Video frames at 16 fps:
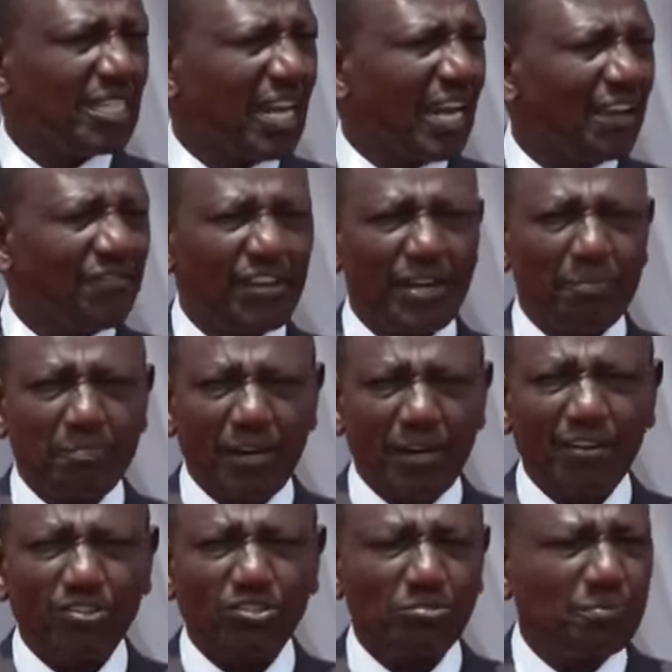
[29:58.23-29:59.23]
I'm very
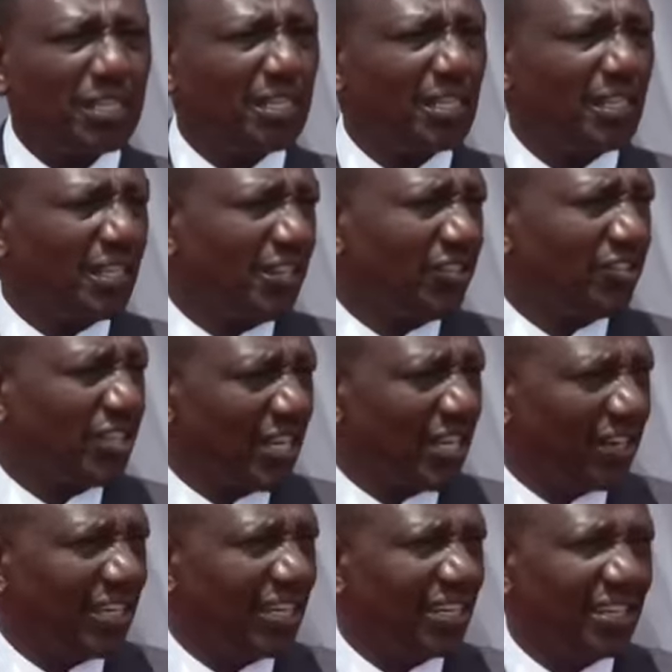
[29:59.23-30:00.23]
proud to be in
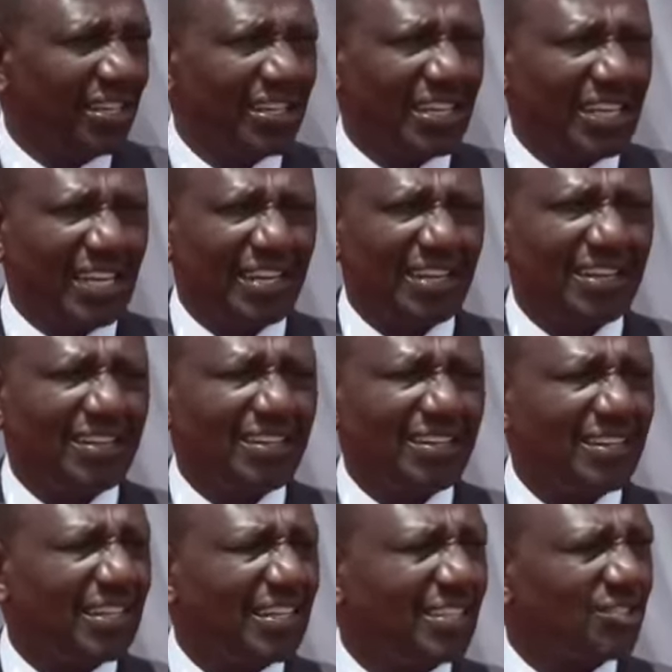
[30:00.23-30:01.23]
Nyeri again
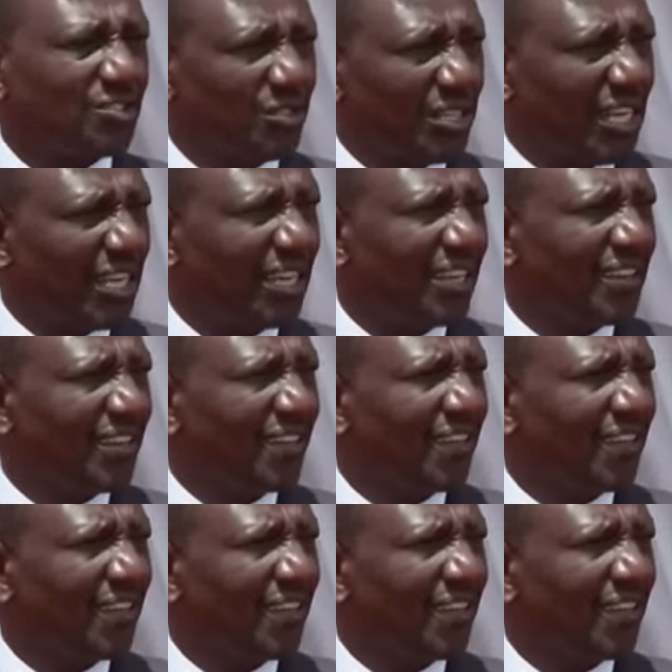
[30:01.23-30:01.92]
today.